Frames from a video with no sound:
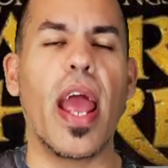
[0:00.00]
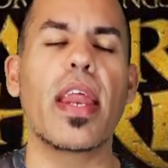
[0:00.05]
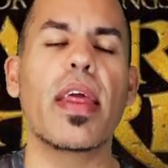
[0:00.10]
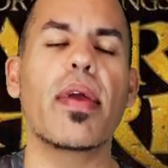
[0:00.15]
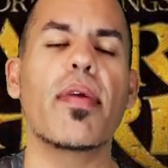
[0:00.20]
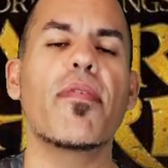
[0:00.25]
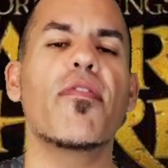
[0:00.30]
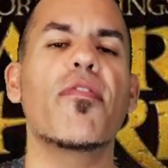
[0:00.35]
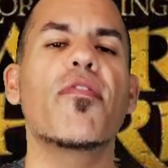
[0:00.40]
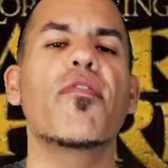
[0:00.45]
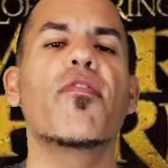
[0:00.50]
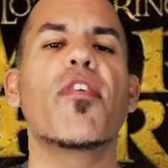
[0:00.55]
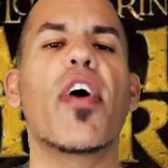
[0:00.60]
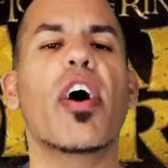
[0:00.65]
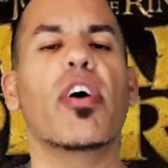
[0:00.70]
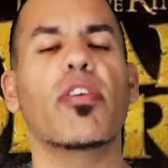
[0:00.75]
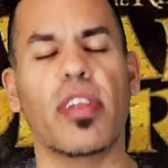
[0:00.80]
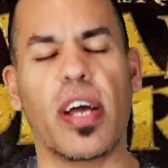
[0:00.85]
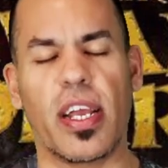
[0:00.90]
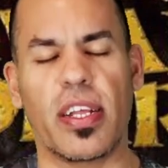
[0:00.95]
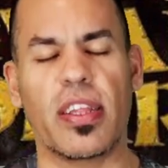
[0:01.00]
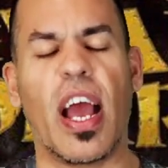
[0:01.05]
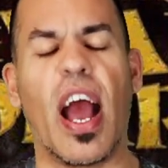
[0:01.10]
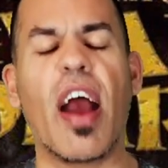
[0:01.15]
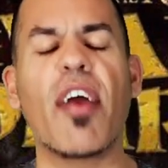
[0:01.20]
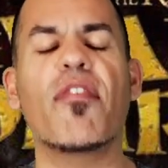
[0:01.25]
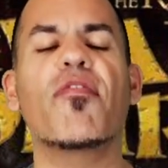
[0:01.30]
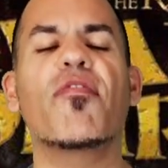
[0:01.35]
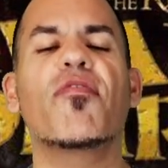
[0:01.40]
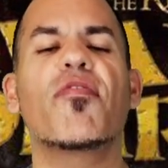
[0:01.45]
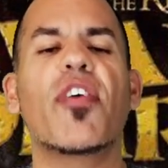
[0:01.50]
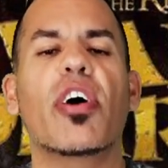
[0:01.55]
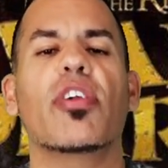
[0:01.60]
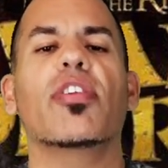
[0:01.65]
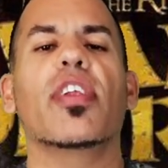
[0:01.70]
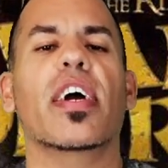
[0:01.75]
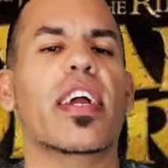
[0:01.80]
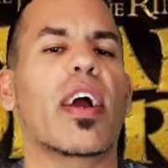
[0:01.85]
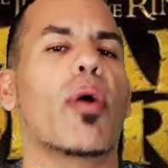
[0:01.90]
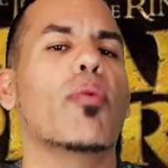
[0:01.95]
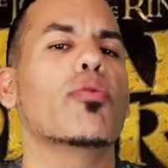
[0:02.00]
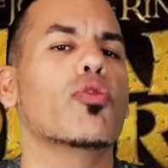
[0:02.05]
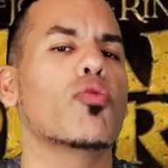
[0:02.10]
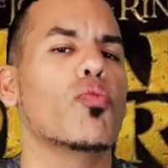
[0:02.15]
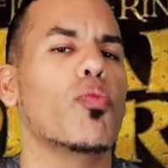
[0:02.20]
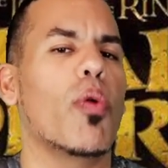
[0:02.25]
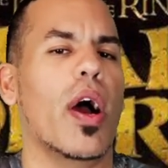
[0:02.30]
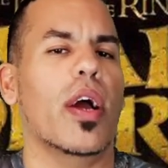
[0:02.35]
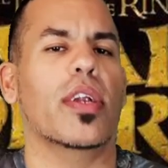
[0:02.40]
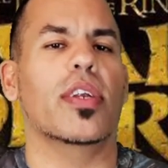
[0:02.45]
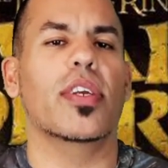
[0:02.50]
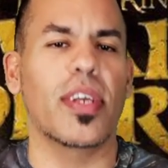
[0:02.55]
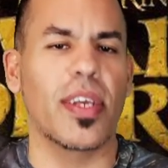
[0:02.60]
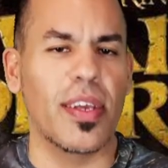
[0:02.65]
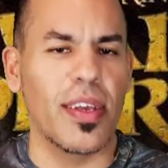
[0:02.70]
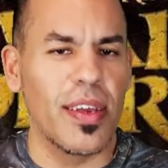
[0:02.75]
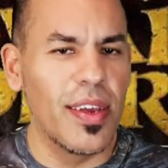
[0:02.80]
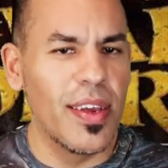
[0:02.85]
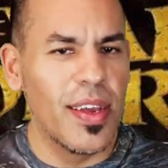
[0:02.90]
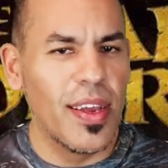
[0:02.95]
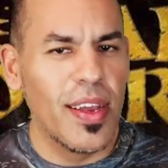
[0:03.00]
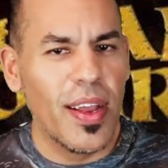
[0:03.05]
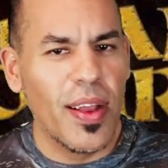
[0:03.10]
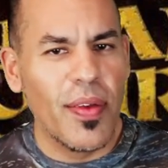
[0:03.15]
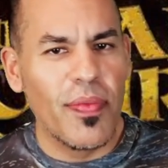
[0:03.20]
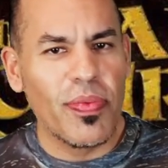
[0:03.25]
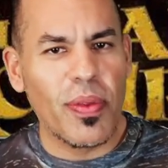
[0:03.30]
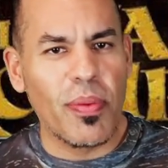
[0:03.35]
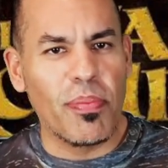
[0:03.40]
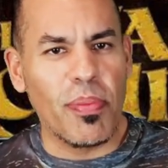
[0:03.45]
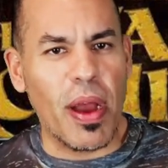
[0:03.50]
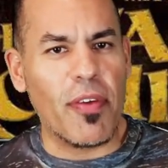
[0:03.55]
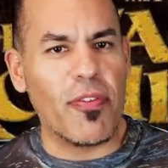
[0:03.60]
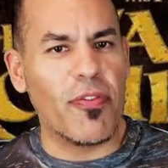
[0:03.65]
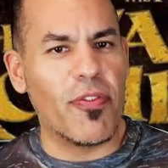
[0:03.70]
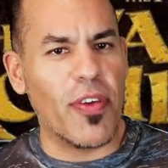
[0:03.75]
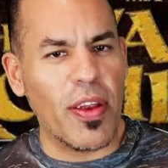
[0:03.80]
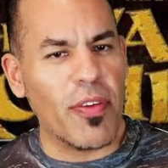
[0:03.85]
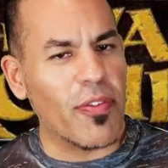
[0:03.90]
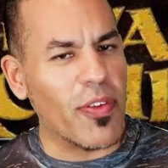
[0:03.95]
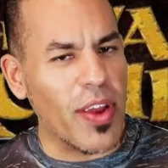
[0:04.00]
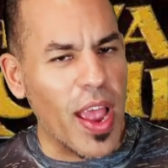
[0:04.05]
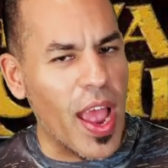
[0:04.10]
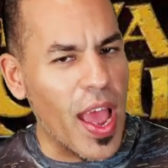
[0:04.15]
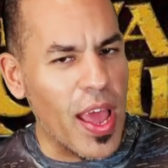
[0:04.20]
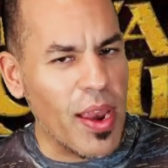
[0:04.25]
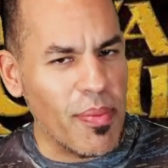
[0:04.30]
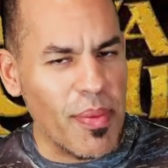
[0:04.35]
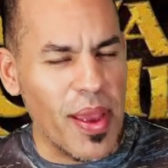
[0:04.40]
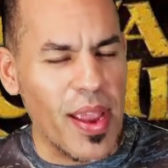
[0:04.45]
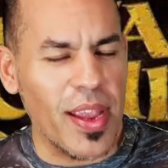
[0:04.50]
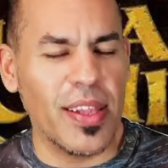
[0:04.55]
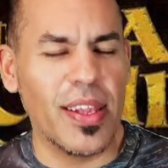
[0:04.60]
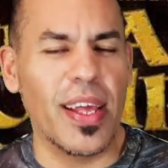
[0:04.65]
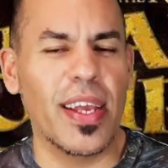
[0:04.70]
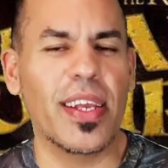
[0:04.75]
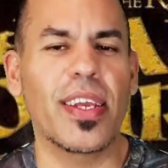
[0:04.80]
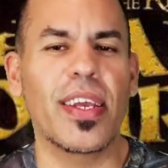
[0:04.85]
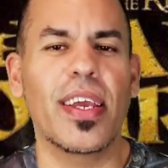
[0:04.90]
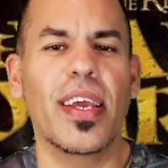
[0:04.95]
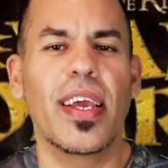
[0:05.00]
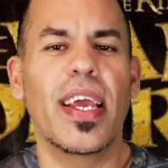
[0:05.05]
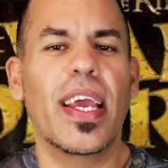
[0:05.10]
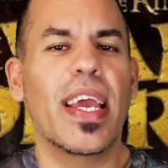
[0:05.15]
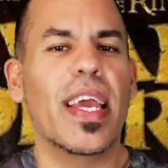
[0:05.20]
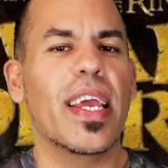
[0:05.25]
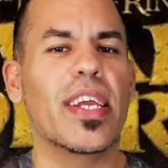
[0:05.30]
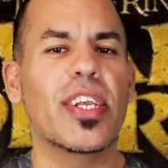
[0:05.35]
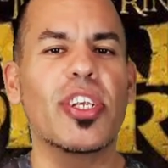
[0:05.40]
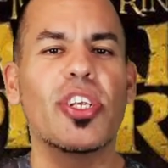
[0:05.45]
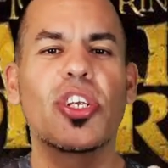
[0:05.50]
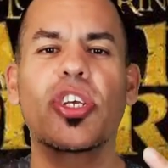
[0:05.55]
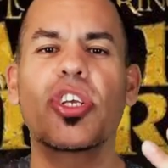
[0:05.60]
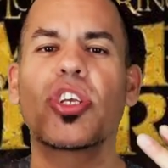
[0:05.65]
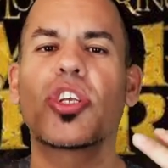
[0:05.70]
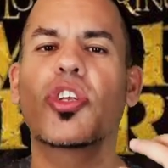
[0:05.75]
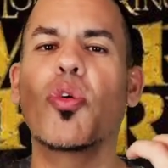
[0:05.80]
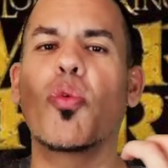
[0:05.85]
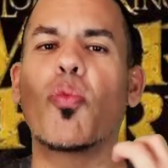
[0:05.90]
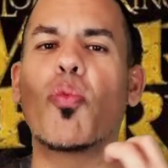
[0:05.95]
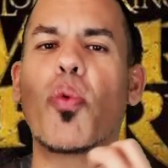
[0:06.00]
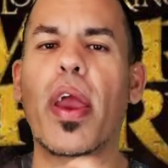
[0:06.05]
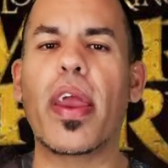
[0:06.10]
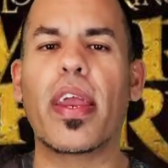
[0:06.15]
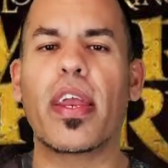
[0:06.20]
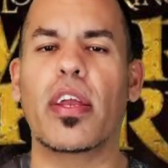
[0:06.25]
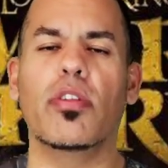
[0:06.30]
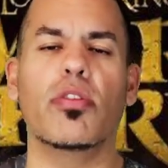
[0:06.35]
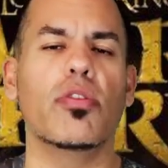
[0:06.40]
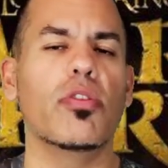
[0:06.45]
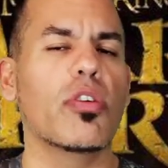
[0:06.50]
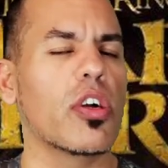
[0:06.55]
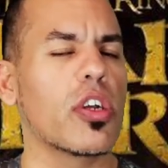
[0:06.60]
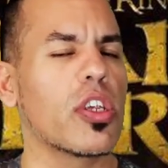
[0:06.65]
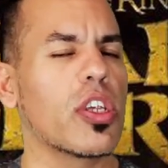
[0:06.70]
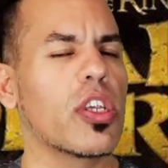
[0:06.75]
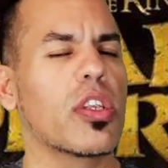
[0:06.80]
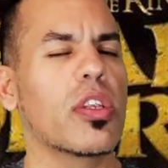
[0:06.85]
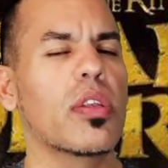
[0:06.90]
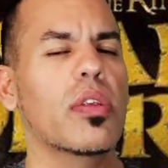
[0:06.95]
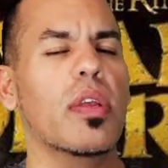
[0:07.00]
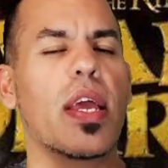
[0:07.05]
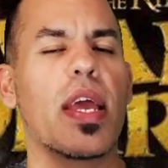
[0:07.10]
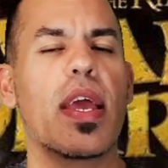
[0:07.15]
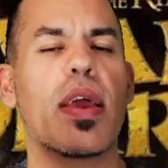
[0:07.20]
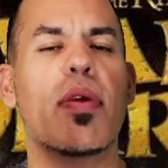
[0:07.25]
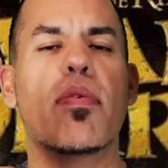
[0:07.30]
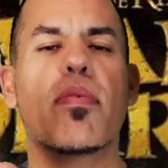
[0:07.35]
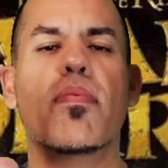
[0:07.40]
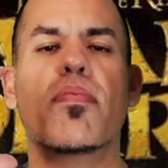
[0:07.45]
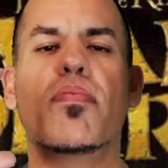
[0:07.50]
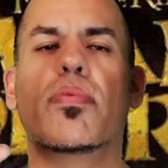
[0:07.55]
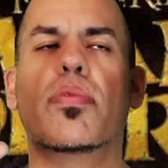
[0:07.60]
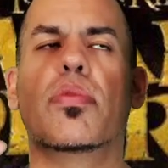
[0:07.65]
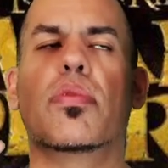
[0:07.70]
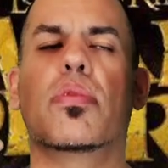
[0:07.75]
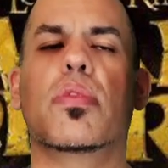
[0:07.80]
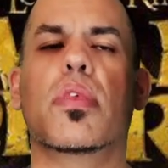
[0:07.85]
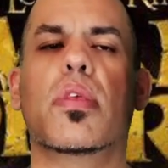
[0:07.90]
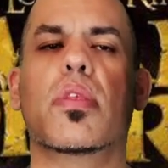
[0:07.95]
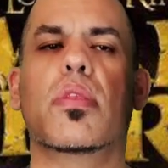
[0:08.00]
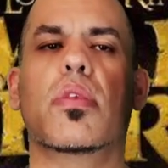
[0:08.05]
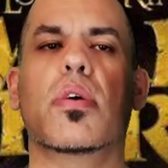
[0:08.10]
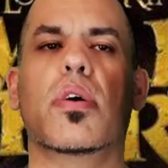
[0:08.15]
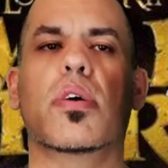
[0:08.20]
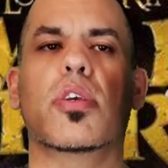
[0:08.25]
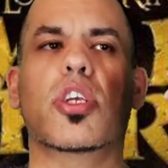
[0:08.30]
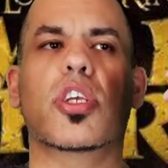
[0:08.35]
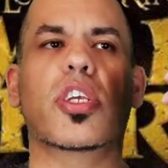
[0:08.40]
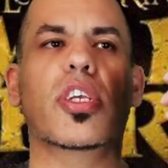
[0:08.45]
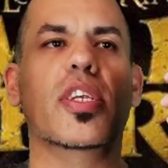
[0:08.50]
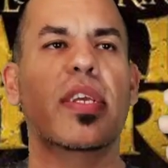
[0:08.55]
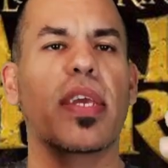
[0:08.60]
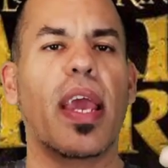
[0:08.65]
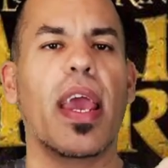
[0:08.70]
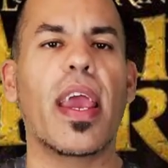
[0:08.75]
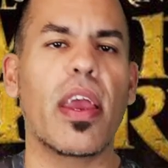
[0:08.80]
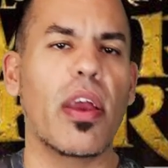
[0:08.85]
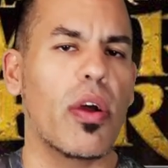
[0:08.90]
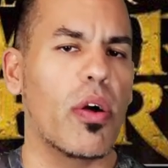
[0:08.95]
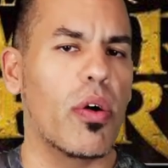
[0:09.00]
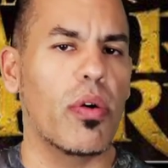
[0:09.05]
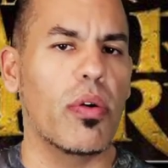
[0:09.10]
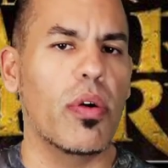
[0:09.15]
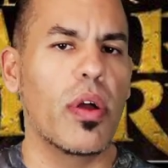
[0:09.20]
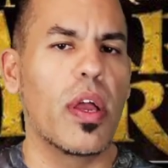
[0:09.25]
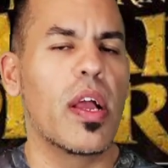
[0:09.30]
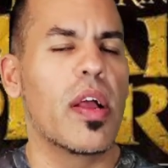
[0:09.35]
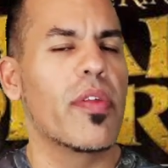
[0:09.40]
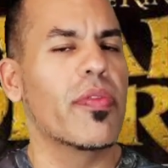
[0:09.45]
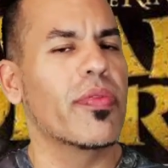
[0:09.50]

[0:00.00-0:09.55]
And it felt like that. I felt like I was watching my favorite anime. Like, it's just the way it looks, the scale.